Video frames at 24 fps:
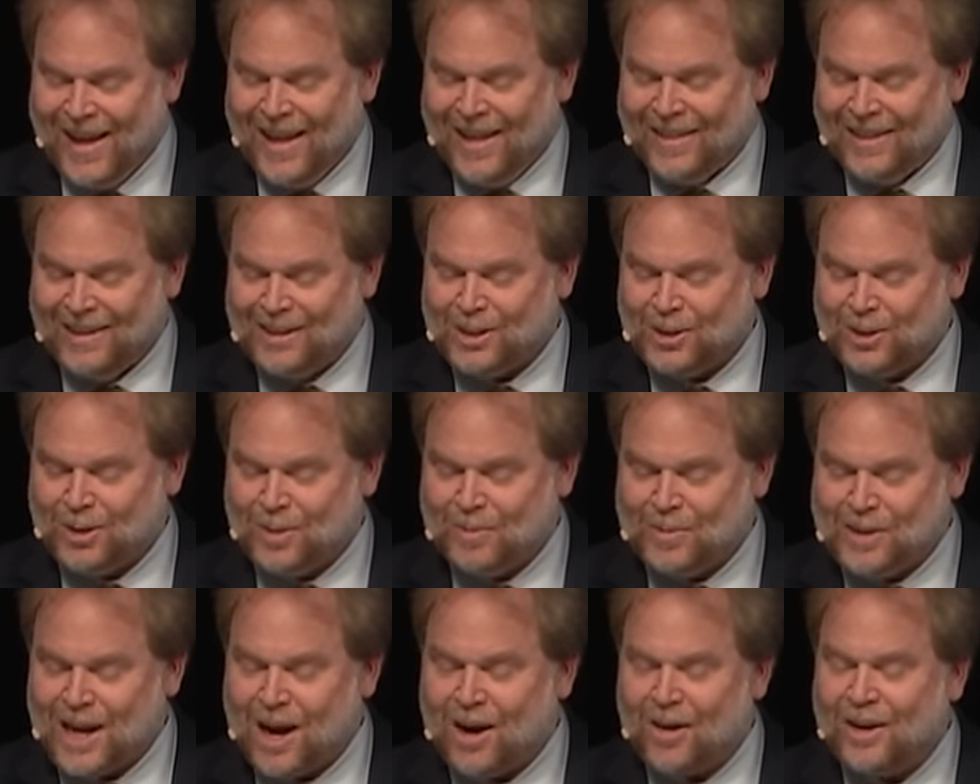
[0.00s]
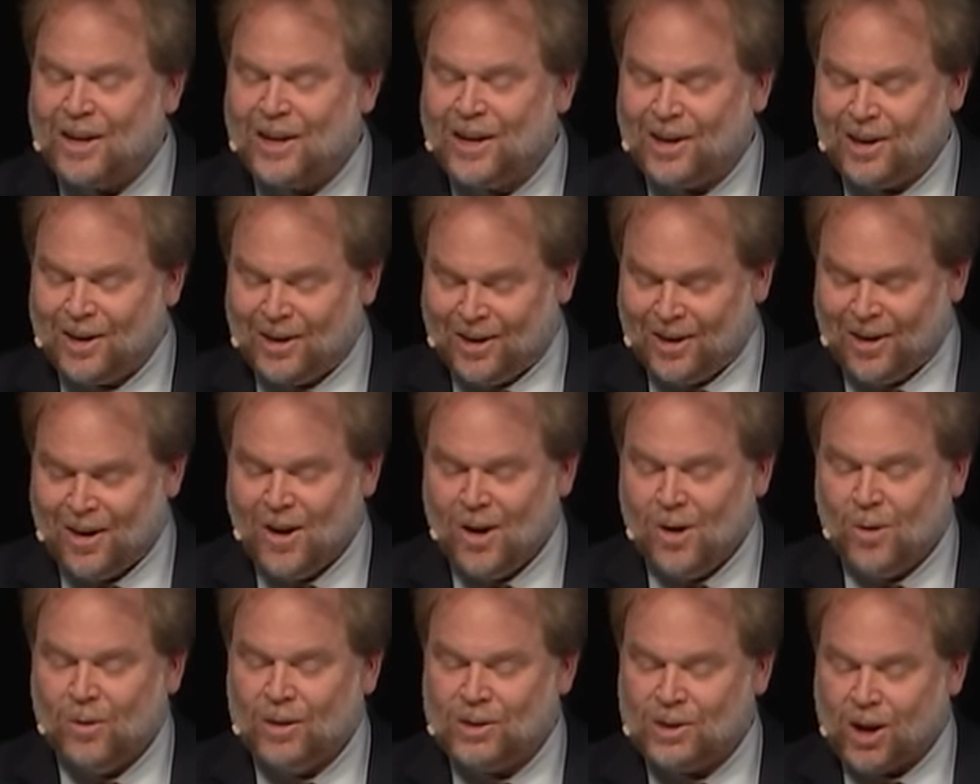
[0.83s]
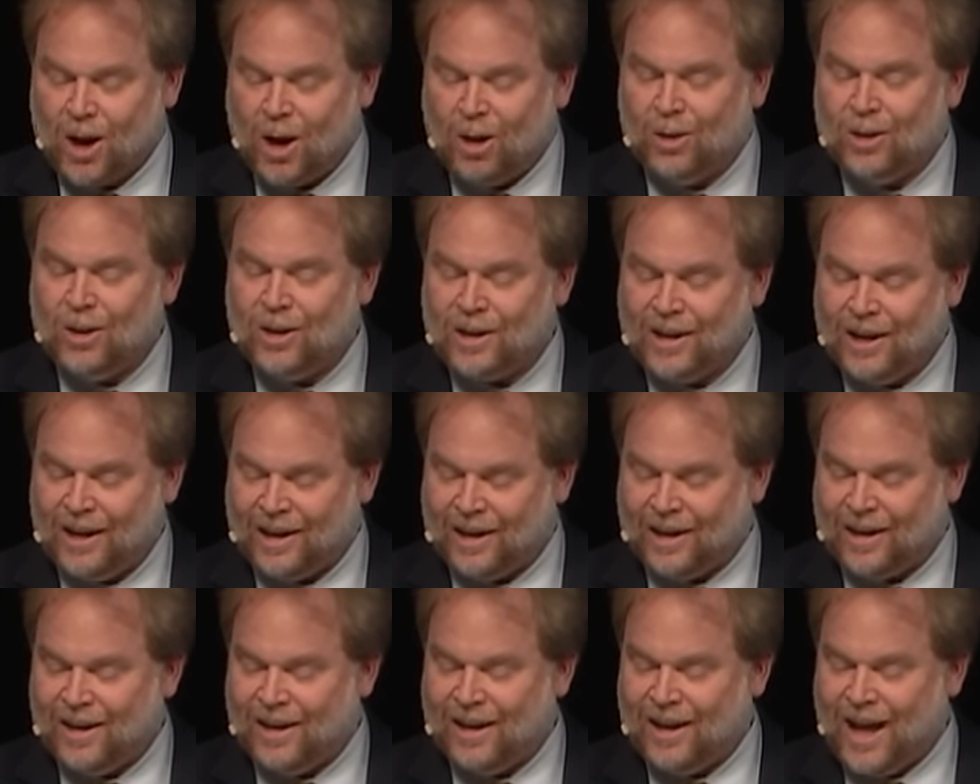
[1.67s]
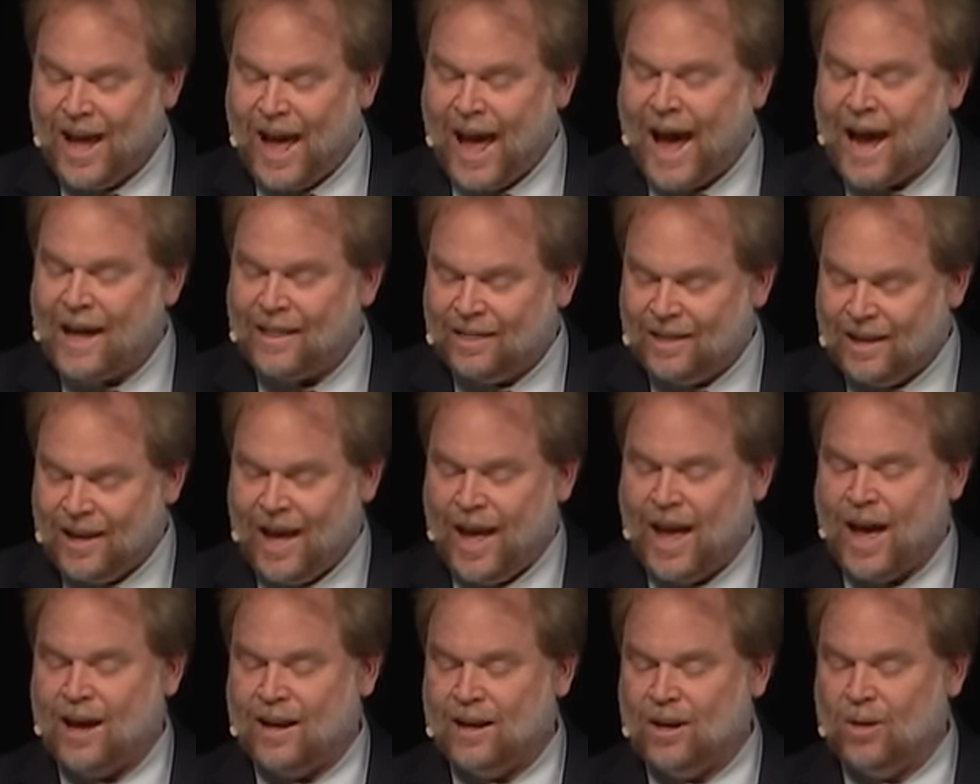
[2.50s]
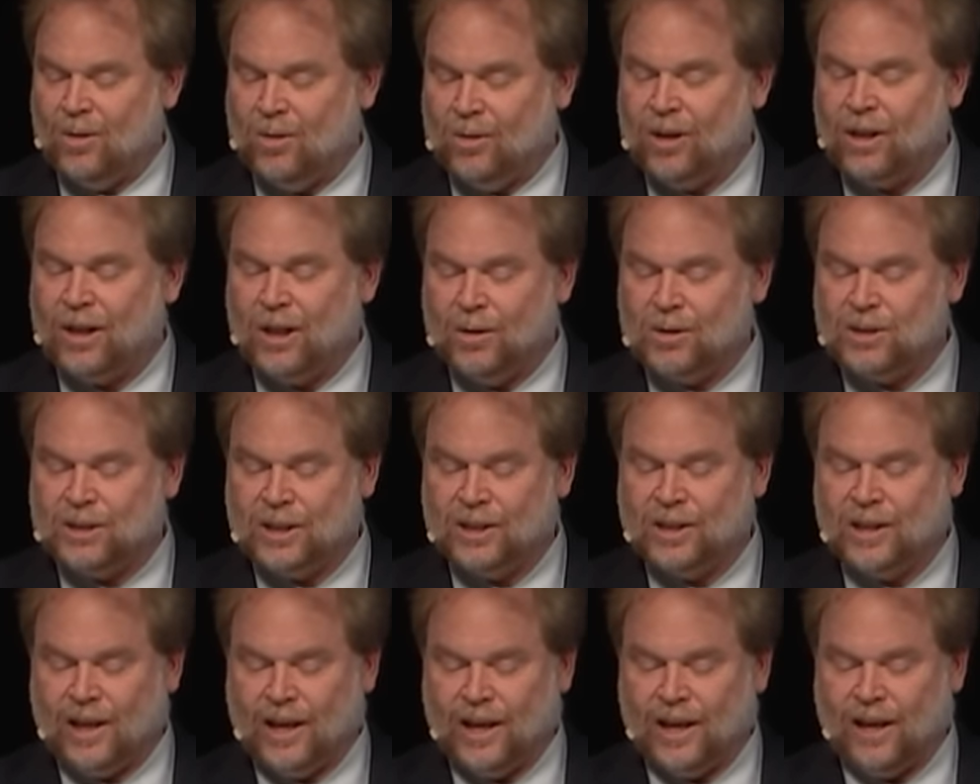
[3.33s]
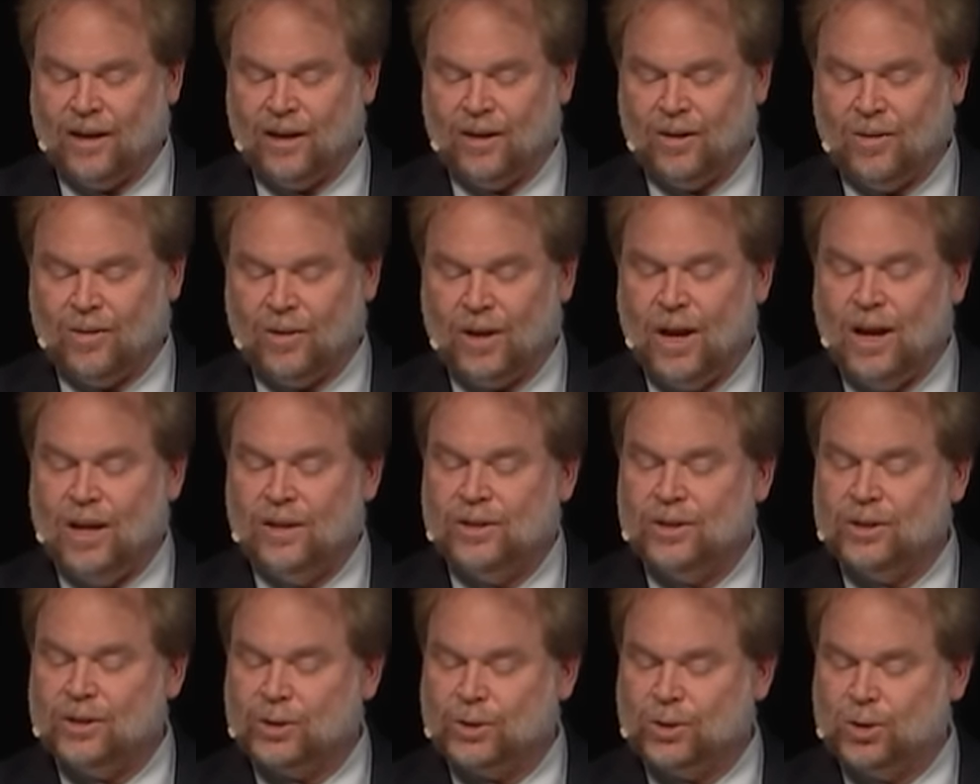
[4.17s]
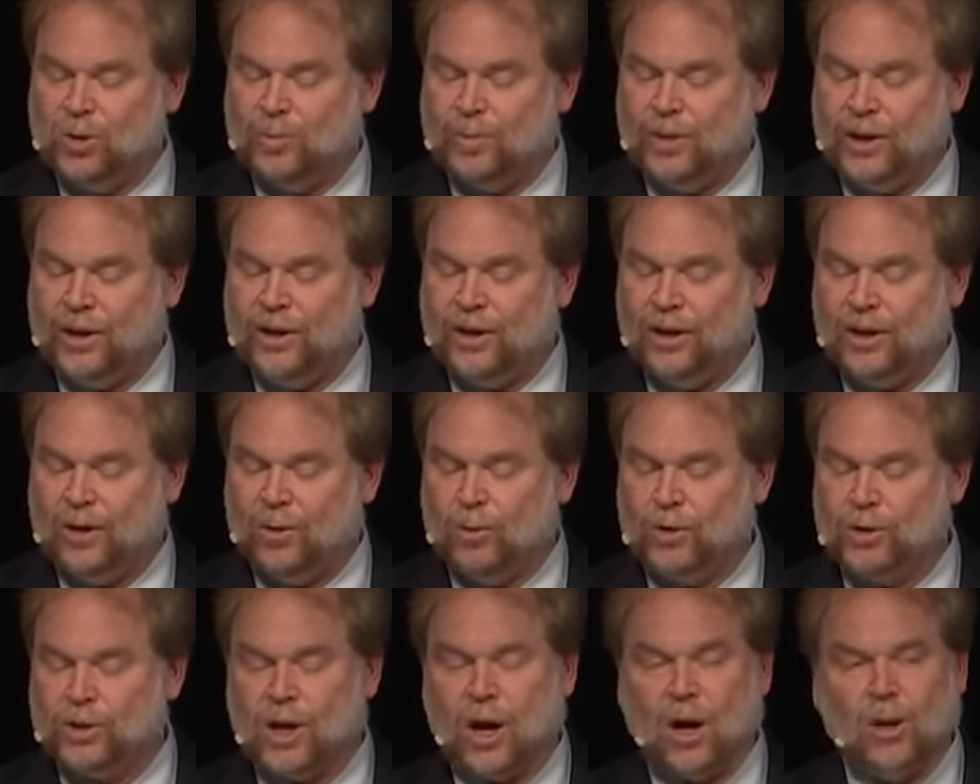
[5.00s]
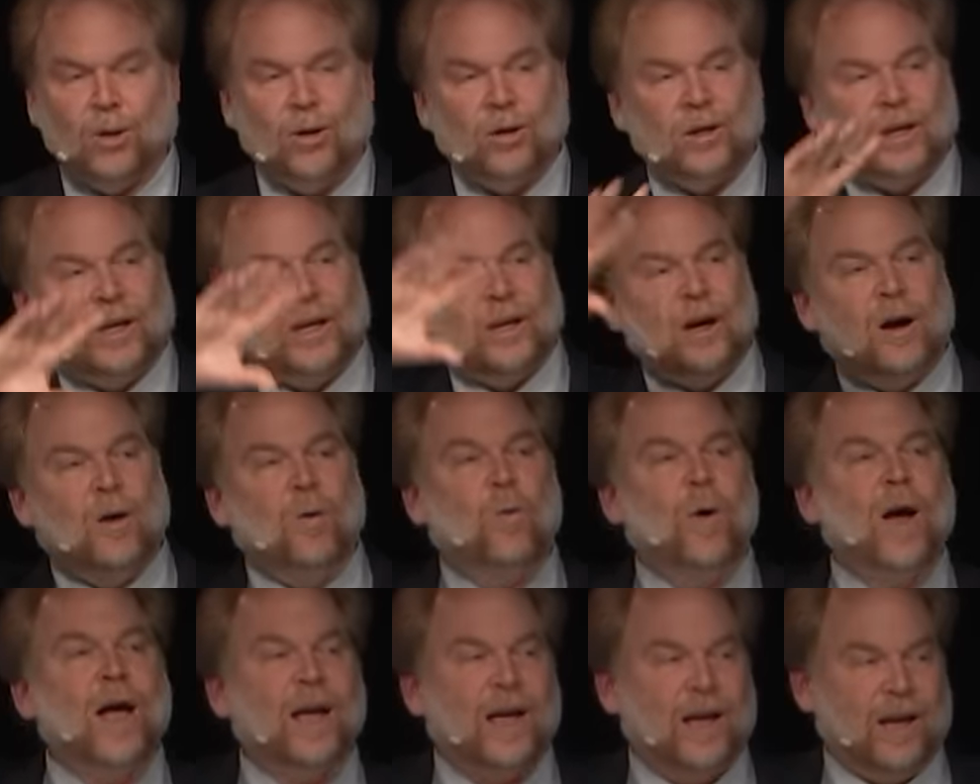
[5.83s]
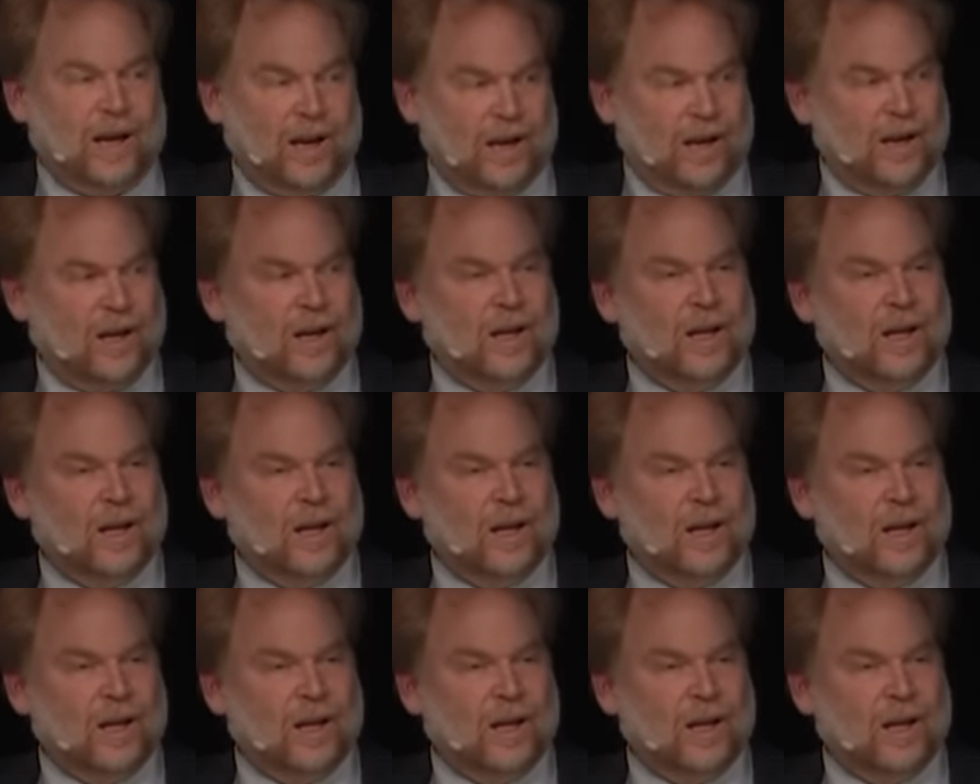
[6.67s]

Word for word: This group down here was all looking at the anode, close to the anode. This group here was all looking away.